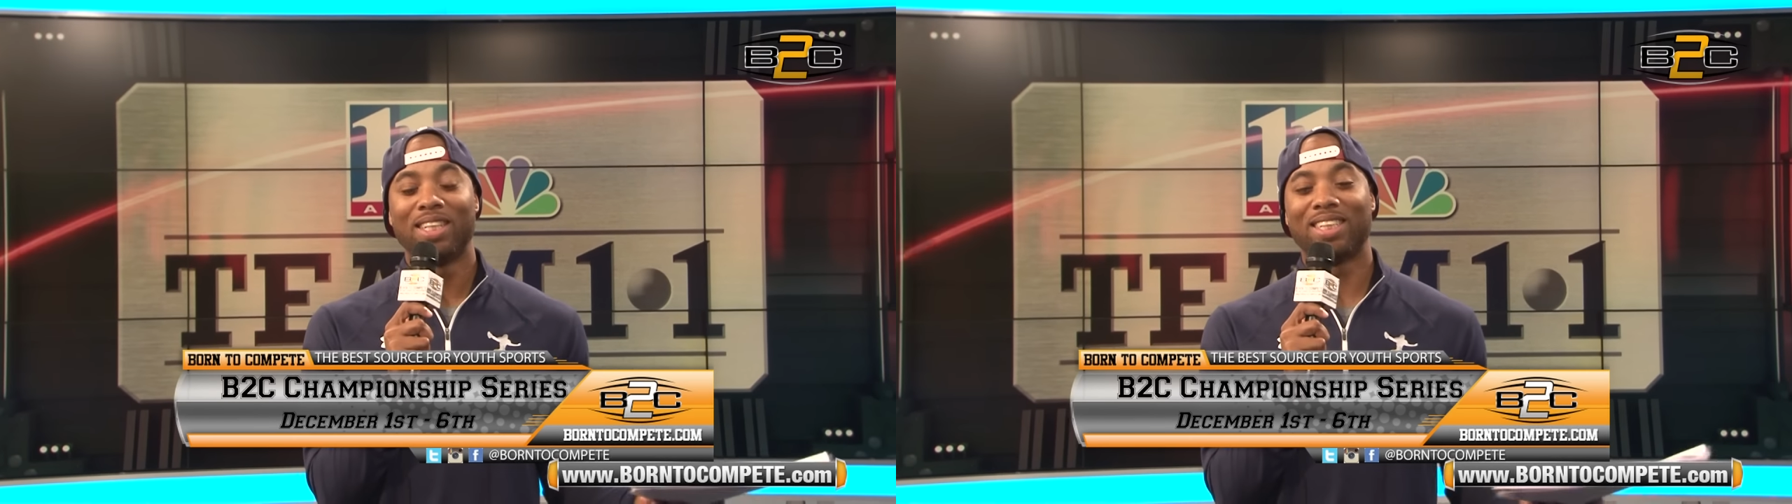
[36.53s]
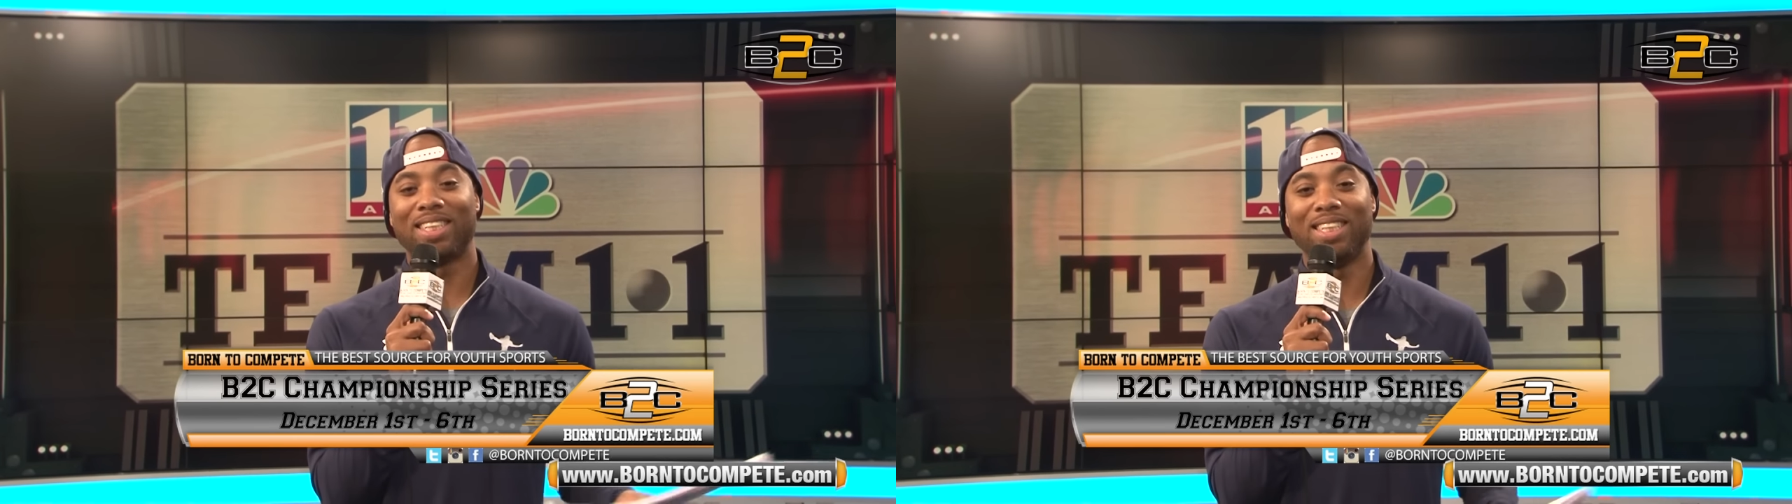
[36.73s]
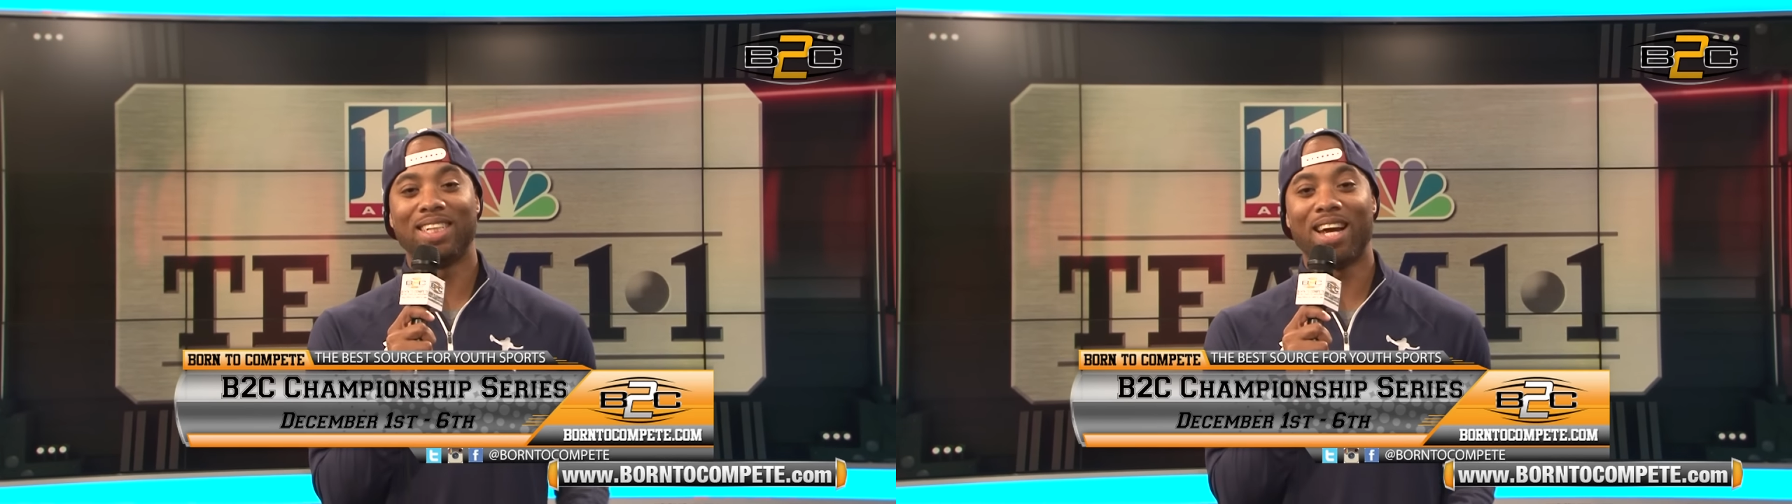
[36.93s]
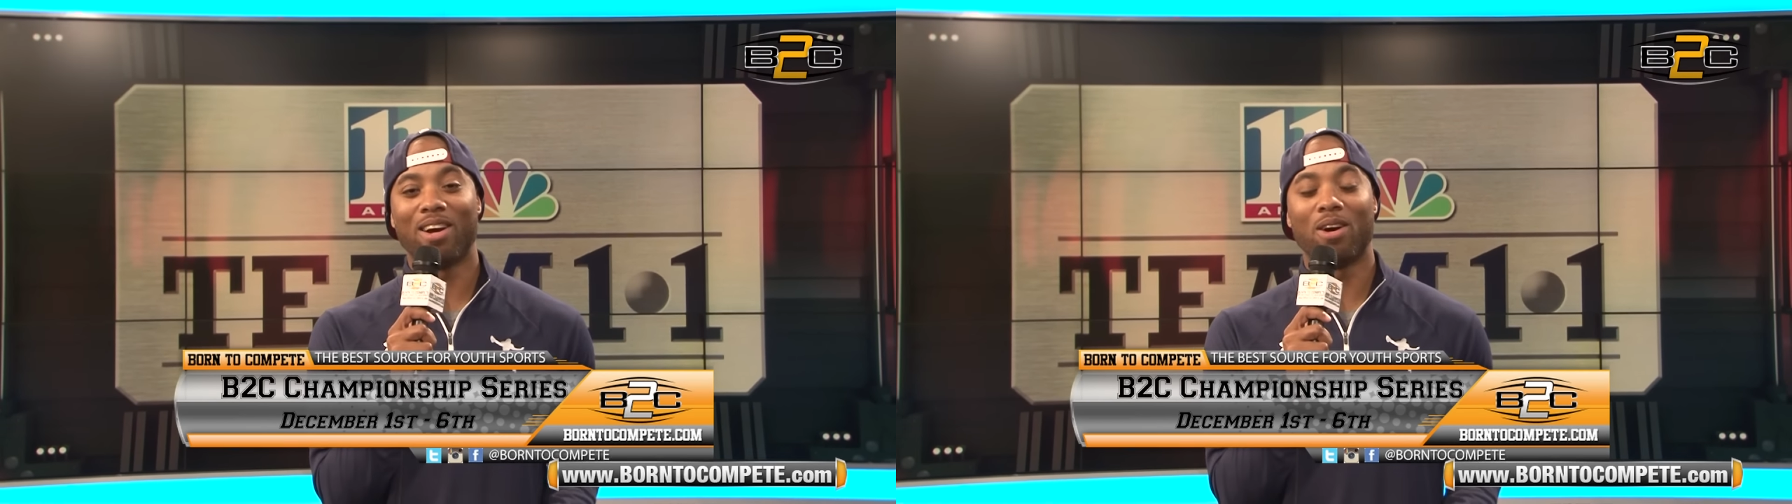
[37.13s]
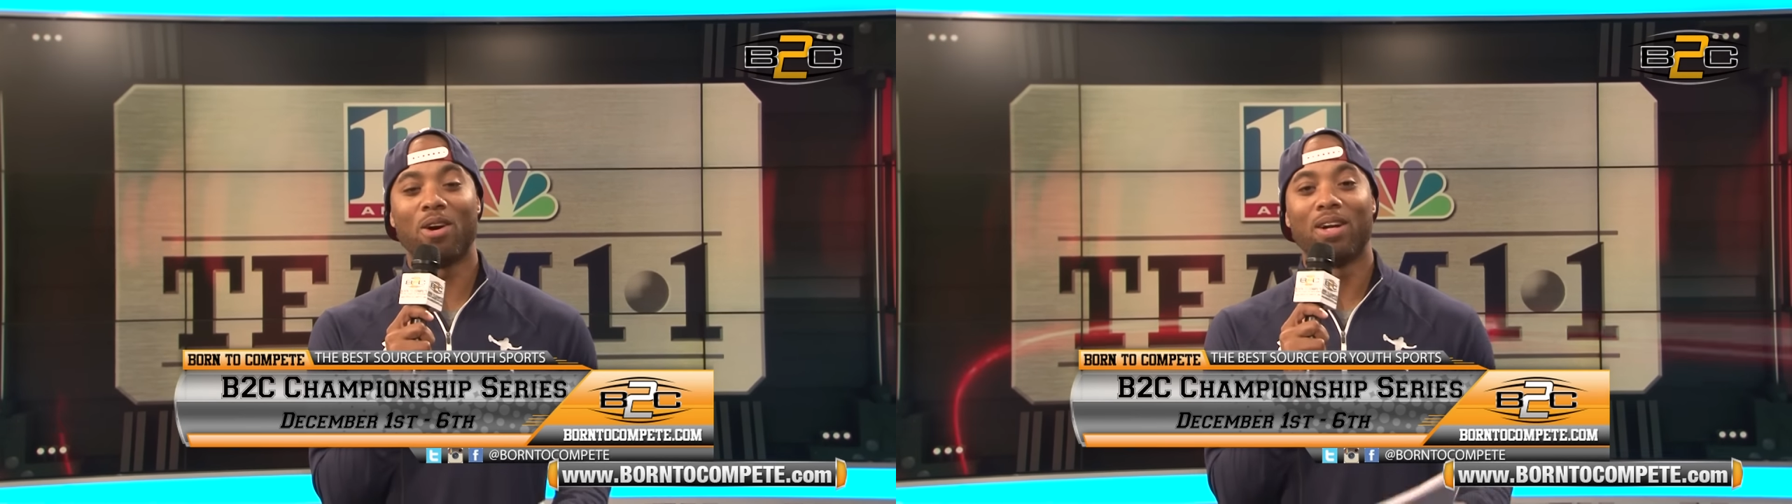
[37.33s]
CJ
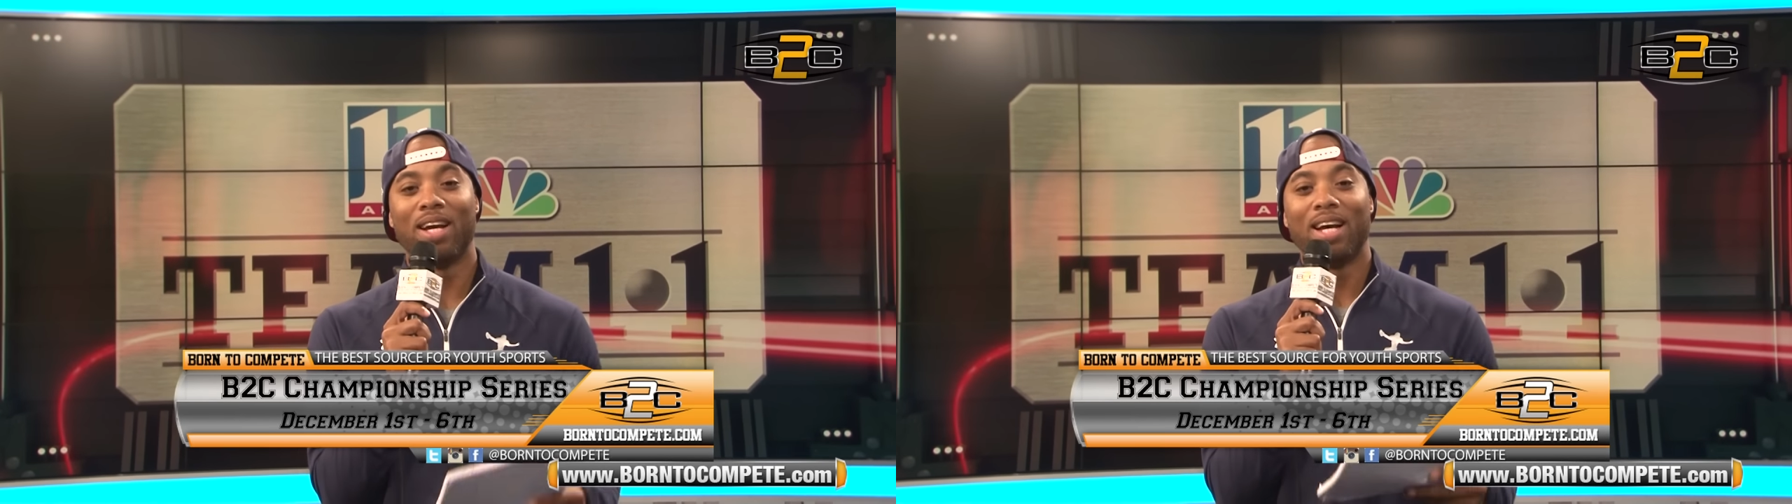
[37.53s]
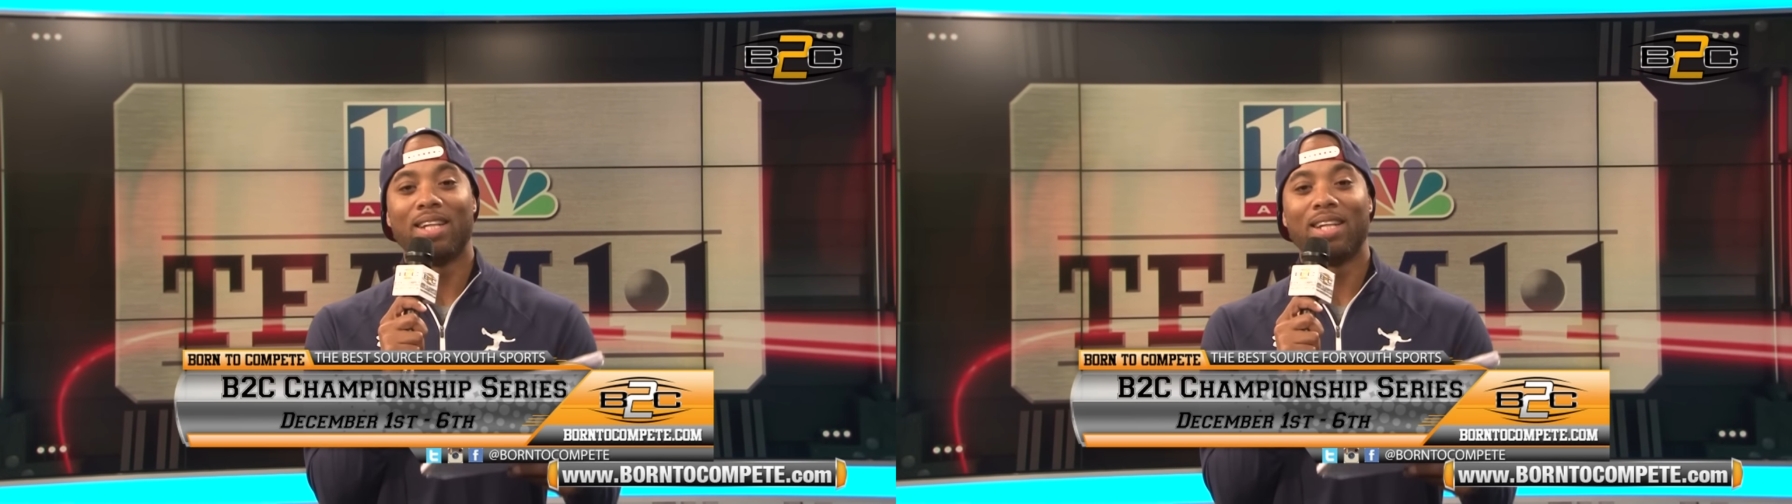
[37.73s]
Hurd.